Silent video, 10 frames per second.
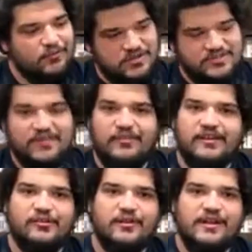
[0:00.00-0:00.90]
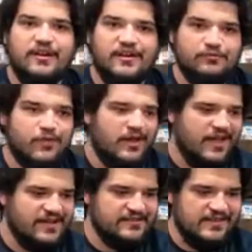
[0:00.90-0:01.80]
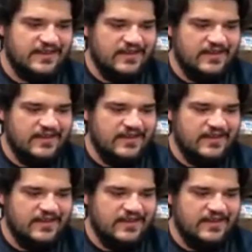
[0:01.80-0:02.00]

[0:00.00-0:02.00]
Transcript: which is definitely included here, as well as